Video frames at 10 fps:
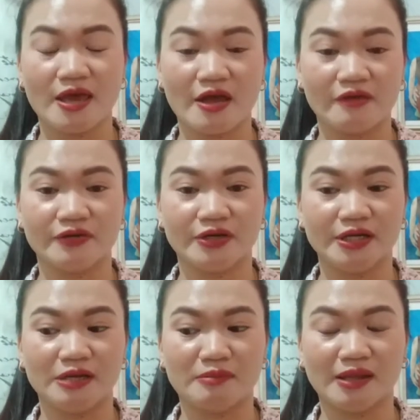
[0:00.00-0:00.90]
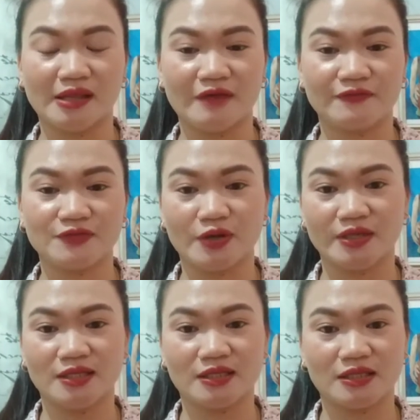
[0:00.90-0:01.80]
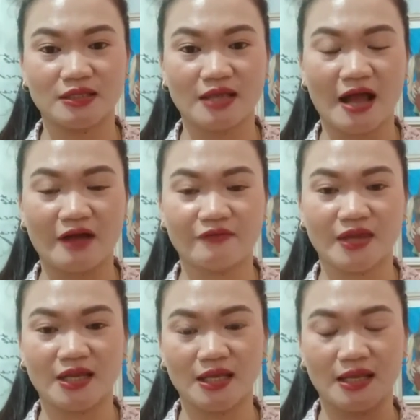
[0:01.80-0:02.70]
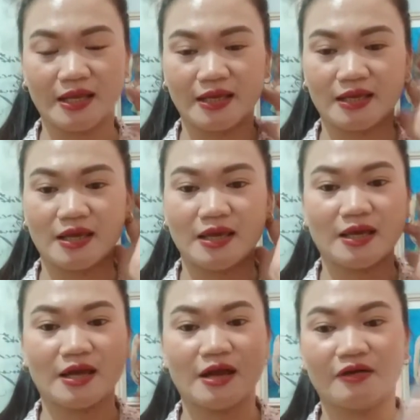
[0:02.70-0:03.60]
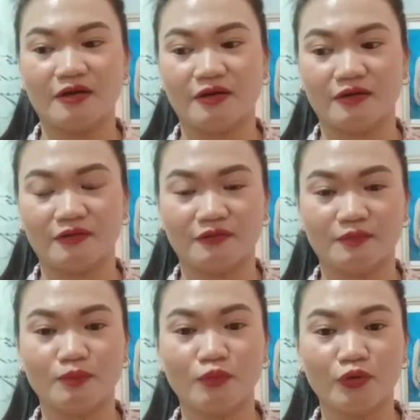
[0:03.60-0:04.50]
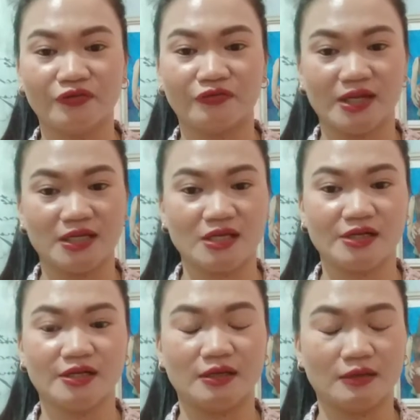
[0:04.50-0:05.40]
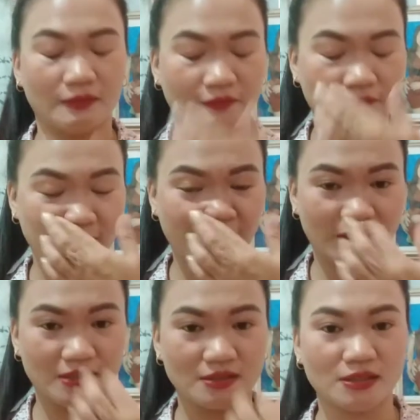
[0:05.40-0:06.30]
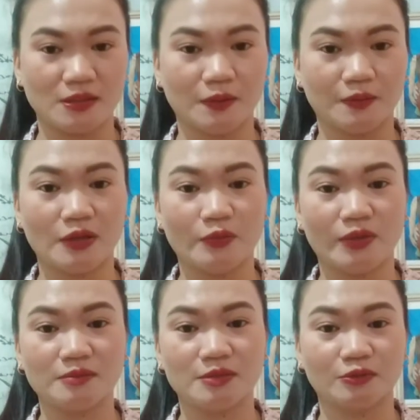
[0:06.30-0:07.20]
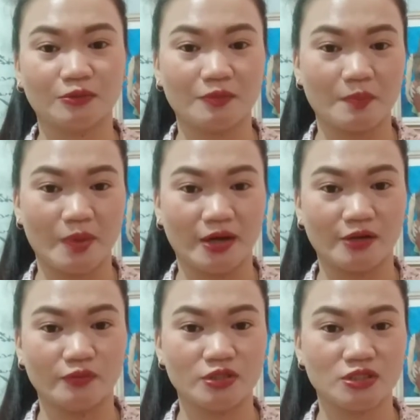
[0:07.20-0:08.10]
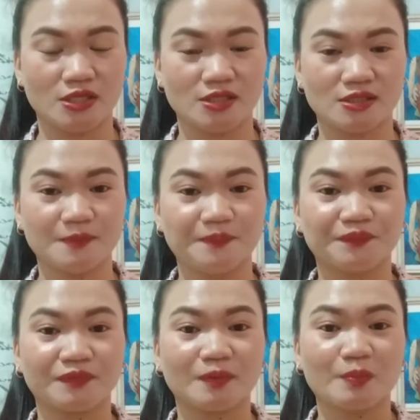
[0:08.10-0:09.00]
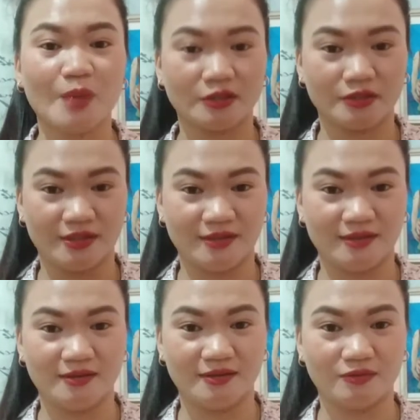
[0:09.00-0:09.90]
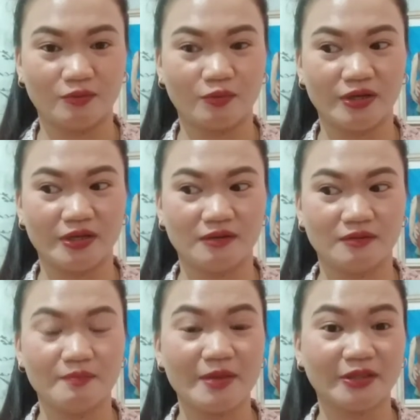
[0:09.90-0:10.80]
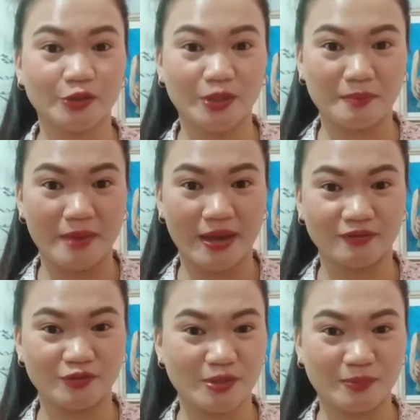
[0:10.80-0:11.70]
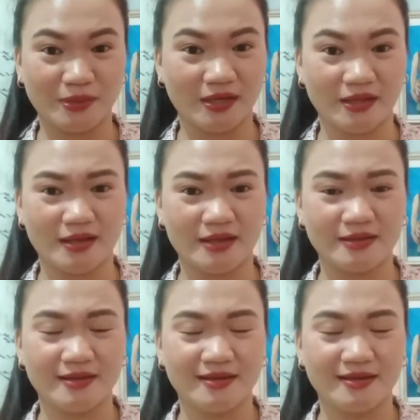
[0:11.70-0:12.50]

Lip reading: ever in my life, so I didn't have any like boyfriend here in Philippines, so they want me to compare which is better, or better in bed, or something like that.